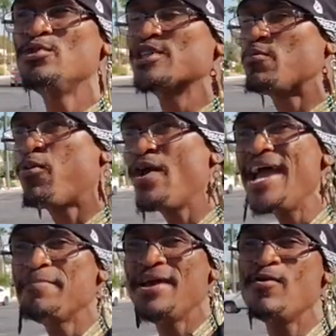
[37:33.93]
We just
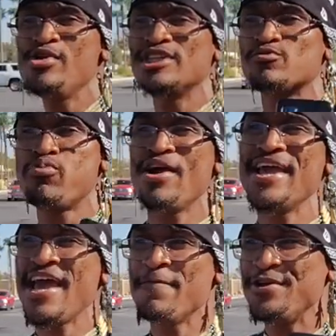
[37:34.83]
pray, man. We just
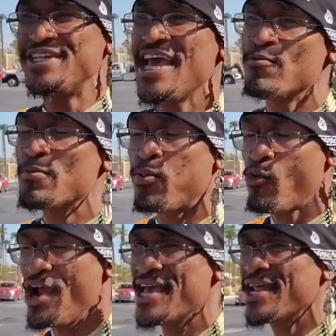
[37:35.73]
pray every day. We
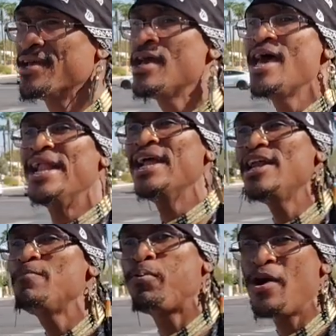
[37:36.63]
praying.
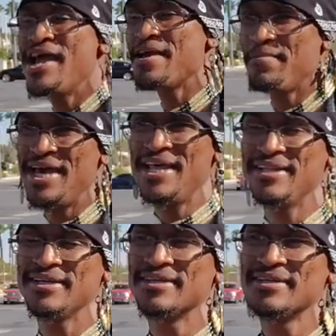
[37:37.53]
Literally praying, man.
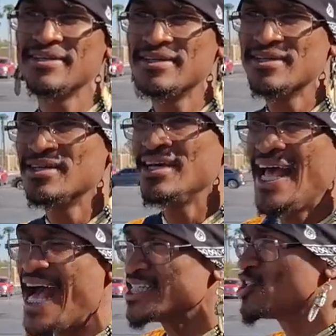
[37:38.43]

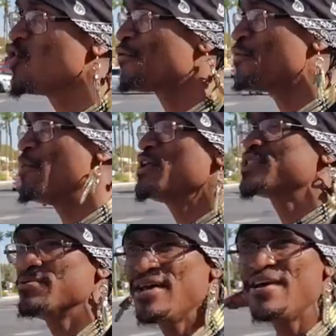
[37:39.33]
Ask Lord for
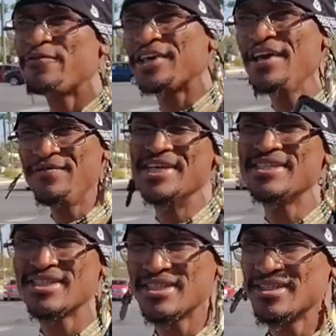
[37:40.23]
mercy, man.
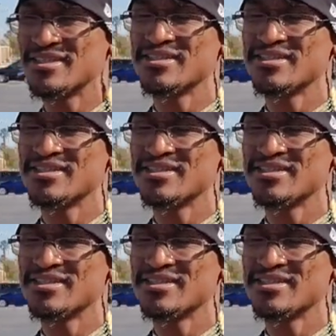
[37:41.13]
Forgiveness.